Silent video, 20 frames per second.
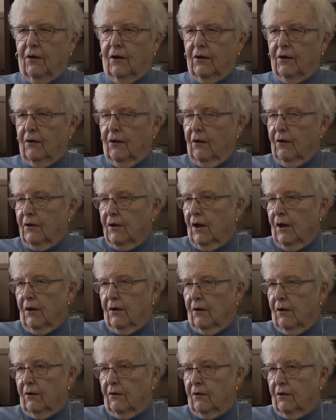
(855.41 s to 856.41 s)
I
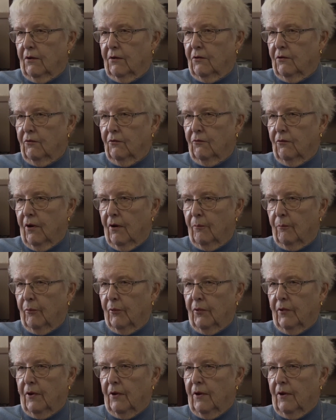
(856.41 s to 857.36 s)
cannot get you up.